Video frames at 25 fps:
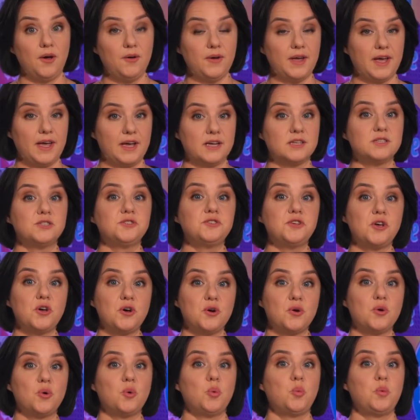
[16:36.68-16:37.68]
Okay,
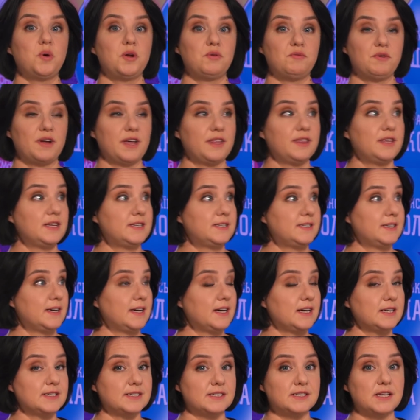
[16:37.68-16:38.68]
so we read the
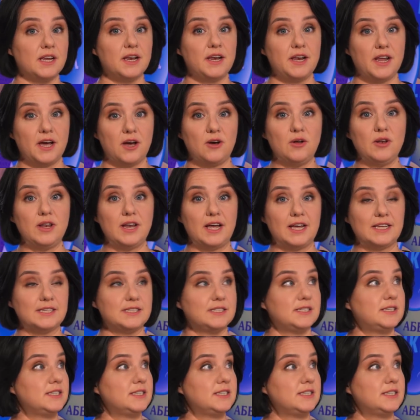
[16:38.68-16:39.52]
text. Now let's